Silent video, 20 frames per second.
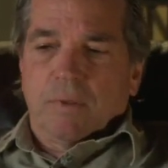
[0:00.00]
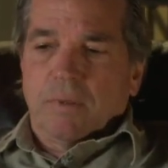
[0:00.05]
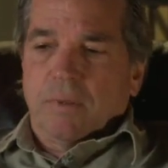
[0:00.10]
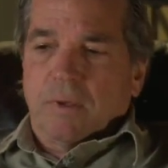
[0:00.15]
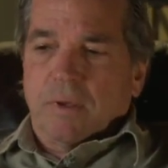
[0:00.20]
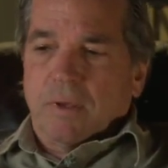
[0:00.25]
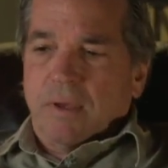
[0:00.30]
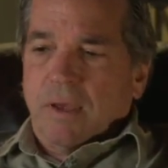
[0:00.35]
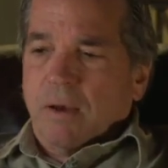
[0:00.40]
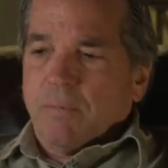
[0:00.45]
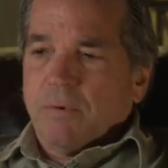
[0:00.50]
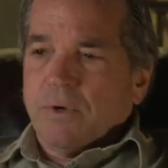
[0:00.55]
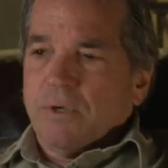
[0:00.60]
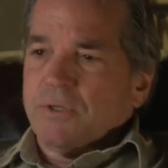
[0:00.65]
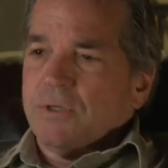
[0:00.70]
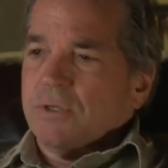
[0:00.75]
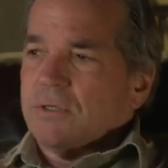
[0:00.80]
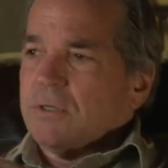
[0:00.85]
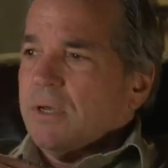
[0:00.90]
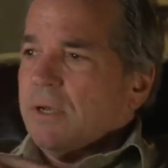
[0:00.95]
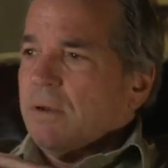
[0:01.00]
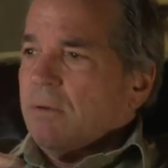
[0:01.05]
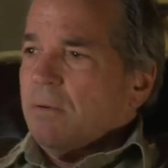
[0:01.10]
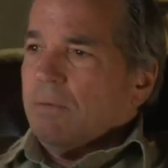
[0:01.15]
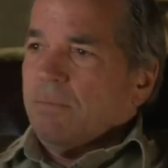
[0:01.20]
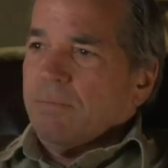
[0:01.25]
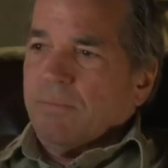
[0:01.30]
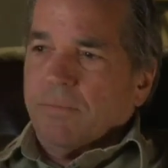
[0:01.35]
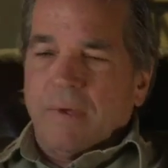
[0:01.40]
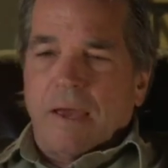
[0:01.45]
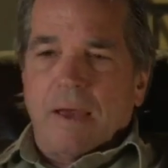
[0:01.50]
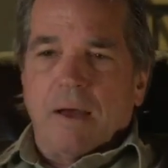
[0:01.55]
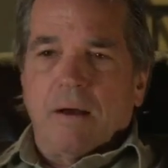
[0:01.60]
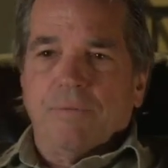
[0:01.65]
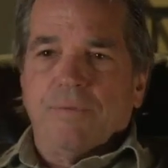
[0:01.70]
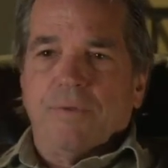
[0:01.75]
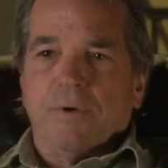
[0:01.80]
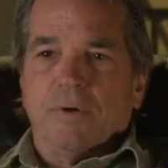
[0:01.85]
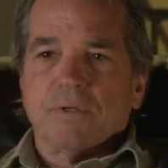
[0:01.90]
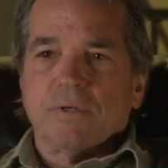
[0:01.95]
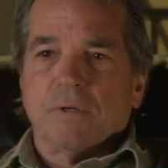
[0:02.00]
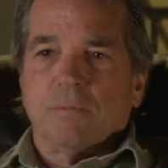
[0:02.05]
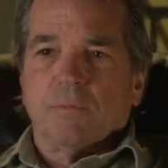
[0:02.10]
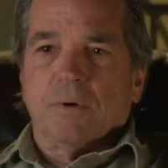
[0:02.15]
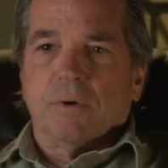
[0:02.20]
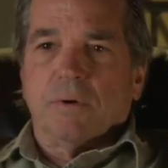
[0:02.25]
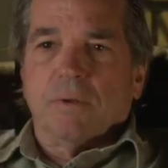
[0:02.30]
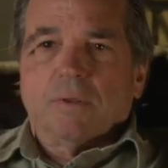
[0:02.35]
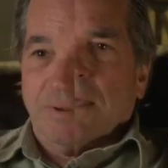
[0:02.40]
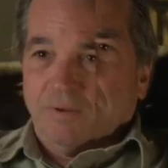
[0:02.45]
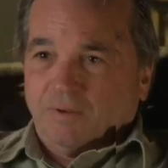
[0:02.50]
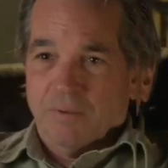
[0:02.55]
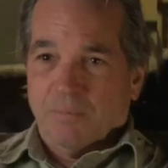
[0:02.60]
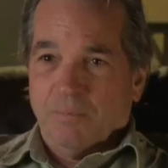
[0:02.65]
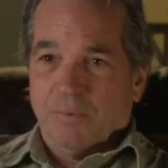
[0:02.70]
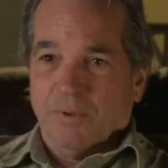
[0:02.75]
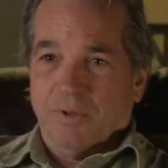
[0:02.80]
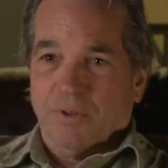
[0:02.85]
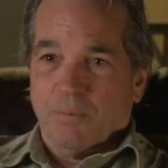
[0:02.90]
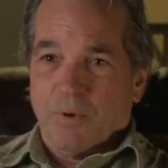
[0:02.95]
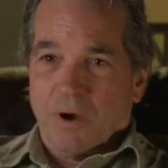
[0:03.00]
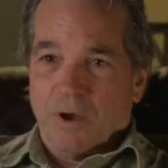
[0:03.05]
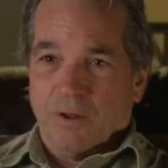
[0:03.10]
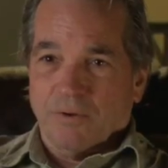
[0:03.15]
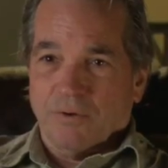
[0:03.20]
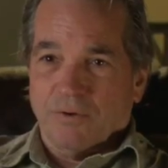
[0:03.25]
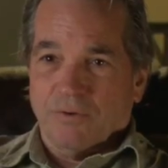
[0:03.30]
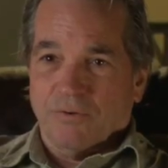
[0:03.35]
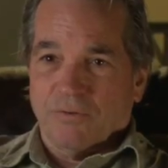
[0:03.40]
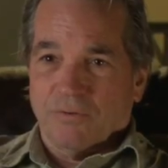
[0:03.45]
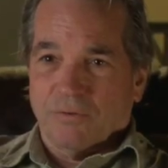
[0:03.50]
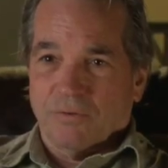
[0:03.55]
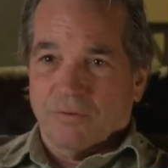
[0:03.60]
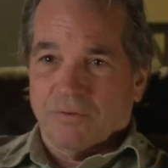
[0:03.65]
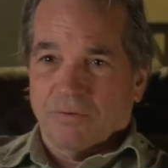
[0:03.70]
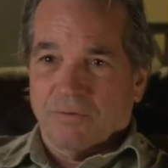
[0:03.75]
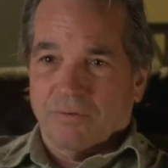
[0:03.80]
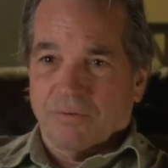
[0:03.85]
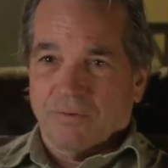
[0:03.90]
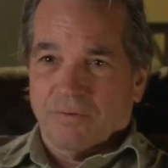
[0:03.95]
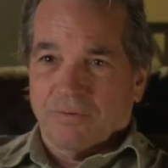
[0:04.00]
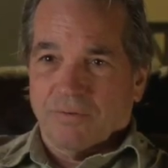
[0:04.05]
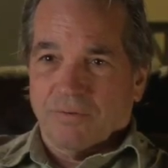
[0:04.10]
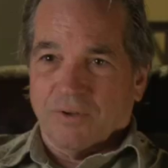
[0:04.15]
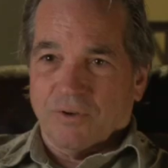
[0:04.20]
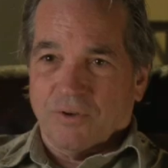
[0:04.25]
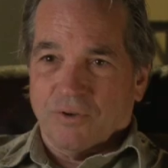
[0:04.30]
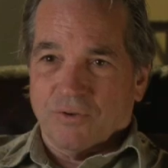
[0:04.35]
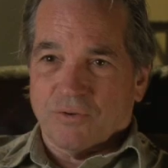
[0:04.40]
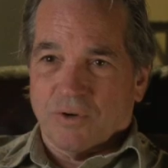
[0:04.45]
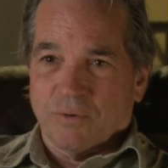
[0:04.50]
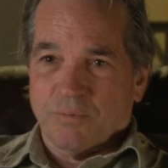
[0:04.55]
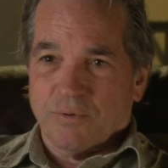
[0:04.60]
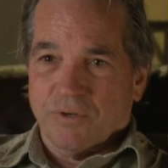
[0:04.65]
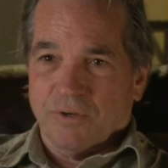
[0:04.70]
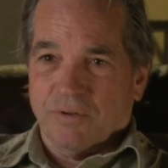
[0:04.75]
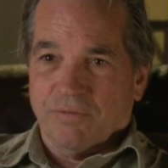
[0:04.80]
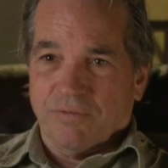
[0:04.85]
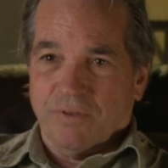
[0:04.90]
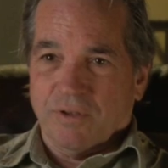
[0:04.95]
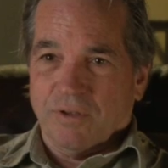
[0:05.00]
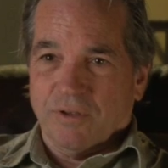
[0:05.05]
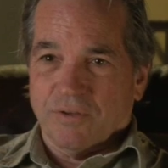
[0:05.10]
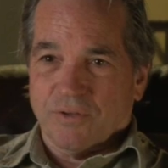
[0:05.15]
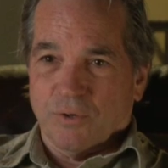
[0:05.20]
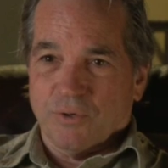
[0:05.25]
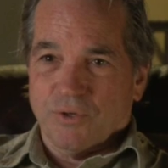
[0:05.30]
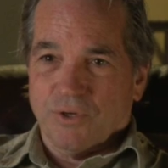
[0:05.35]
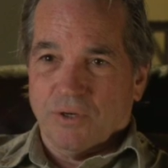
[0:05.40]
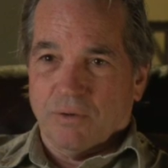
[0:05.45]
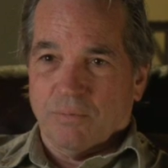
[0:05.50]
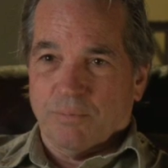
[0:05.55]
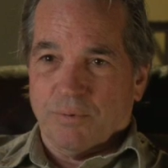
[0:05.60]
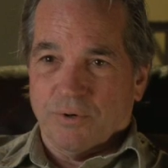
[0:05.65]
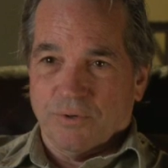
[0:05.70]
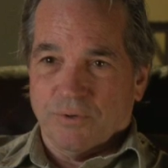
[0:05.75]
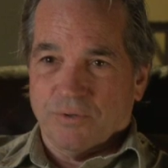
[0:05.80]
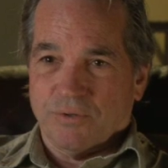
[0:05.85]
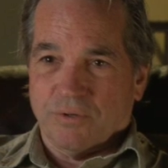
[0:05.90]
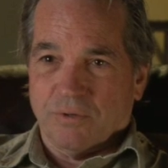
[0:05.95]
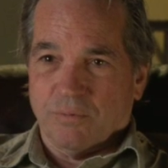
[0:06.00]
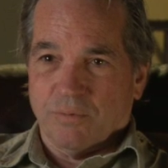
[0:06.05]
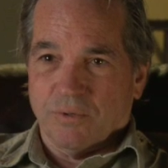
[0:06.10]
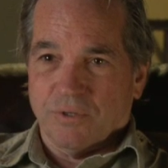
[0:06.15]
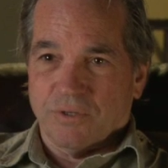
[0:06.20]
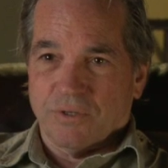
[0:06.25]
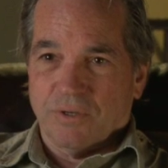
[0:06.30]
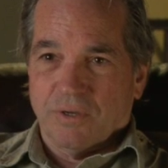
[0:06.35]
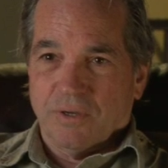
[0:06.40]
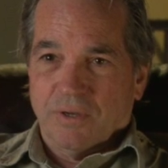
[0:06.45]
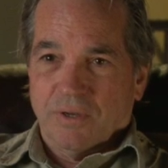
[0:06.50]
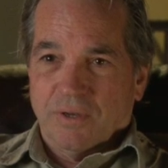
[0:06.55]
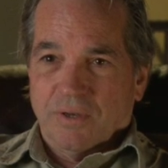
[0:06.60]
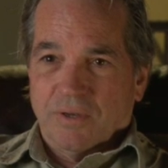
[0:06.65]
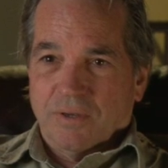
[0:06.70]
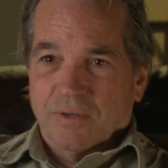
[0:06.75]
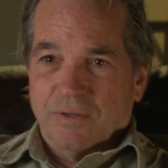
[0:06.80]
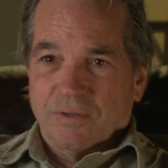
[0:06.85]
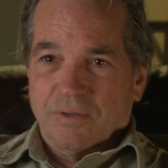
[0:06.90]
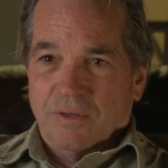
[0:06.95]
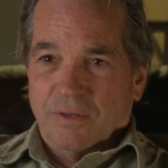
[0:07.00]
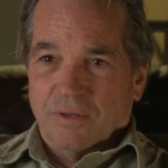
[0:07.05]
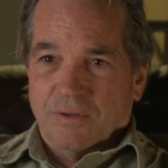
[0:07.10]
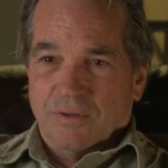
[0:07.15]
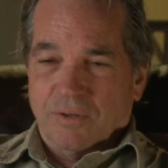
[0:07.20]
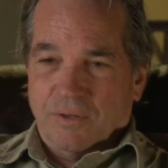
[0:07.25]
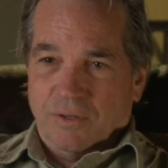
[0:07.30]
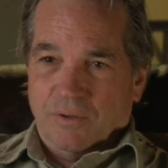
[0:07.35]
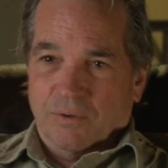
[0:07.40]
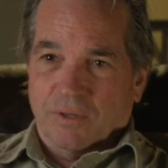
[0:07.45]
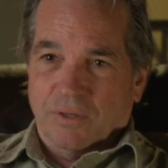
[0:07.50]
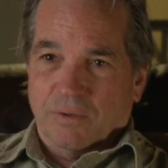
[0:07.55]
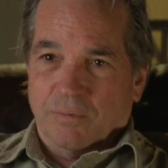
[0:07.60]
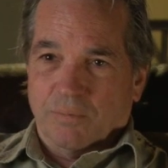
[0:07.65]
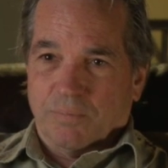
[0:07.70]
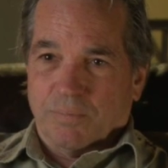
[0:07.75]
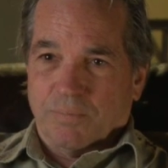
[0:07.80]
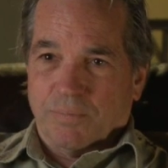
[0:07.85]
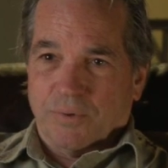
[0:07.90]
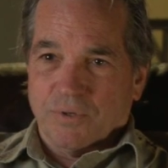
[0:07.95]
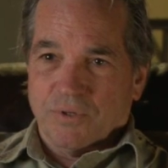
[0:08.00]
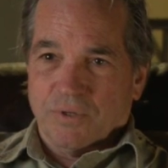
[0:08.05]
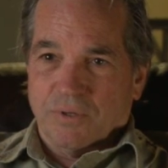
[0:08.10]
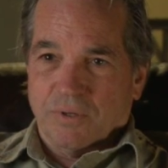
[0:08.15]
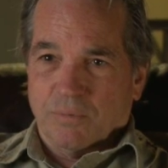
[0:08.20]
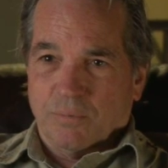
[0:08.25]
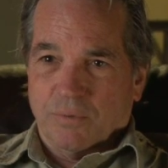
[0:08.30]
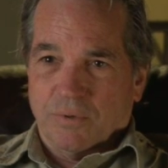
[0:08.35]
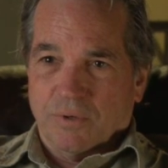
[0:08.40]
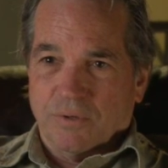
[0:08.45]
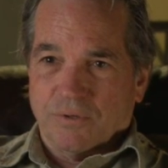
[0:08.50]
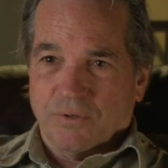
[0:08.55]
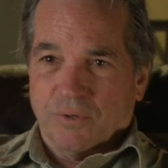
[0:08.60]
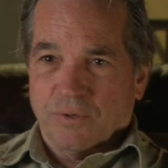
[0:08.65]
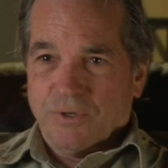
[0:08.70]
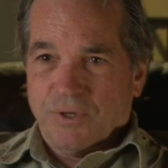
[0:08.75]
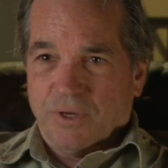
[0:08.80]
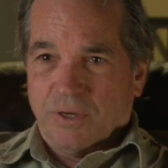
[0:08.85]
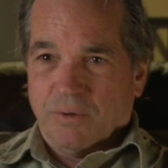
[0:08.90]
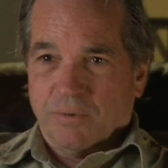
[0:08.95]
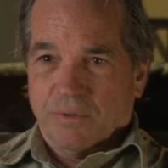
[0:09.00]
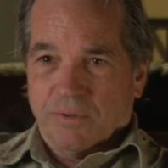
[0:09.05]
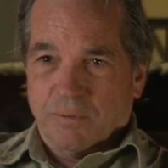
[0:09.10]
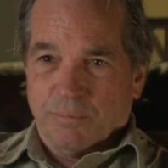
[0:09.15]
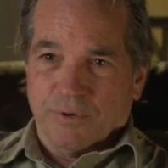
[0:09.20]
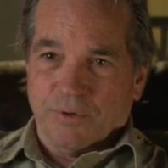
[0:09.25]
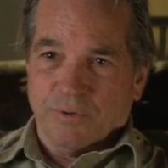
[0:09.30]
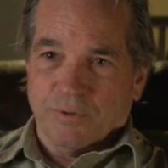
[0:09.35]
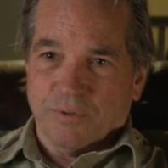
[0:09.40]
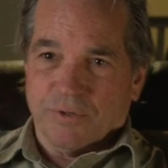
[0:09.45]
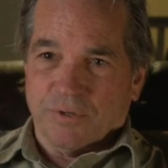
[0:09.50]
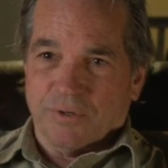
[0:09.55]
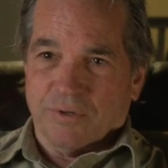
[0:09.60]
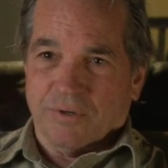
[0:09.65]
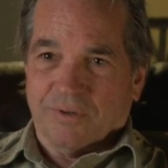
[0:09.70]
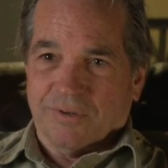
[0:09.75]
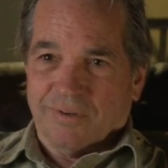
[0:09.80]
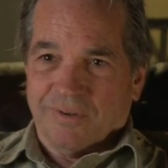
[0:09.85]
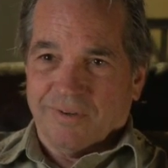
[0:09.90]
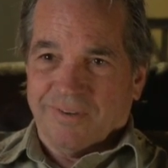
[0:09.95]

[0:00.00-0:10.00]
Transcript: The camera is just like out there somewhere. Billy Wilder's description of the associate producer was the only person that would associate with the producer.